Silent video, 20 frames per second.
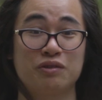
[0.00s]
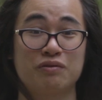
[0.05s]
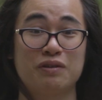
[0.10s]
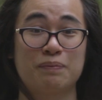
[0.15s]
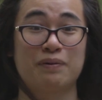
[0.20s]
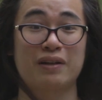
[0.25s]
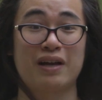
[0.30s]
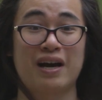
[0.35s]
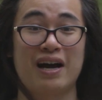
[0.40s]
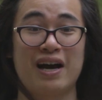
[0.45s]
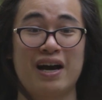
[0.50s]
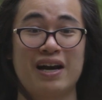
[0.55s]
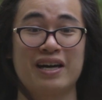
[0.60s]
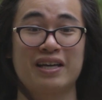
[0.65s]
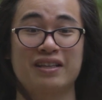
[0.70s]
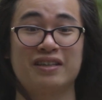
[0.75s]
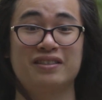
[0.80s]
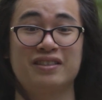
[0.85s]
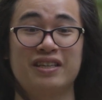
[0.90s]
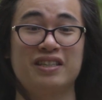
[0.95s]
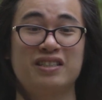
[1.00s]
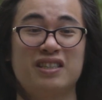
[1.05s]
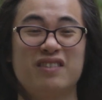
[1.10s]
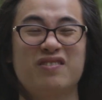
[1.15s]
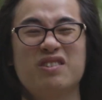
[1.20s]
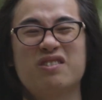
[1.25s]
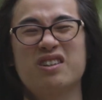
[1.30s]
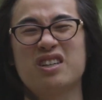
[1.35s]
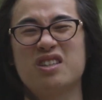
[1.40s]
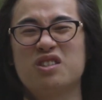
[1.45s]
do apply, in the sense
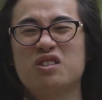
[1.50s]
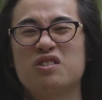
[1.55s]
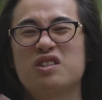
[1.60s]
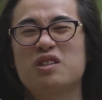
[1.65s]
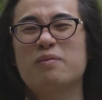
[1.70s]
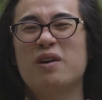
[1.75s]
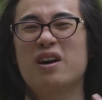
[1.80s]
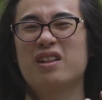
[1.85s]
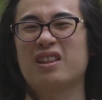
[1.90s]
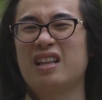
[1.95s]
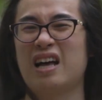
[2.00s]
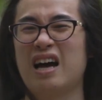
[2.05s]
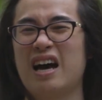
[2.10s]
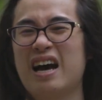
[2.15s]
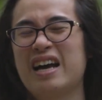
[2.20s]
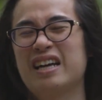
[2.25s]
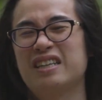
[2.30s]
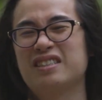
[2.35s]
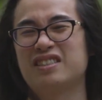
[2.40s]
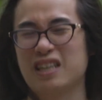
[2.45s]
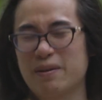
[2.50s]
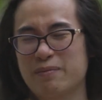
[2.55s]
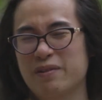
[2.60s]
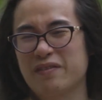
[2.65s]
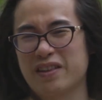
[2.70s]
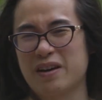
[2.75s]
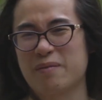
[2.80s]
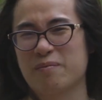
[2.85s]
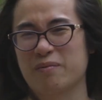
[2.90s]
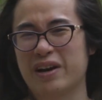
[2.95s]
of you can do them online, some
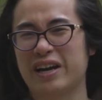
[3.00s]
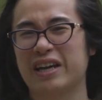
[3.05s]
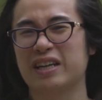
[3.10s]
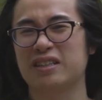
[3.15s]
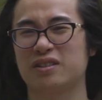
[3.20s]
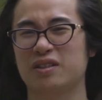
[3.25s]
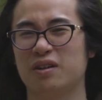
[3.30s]
of them, right?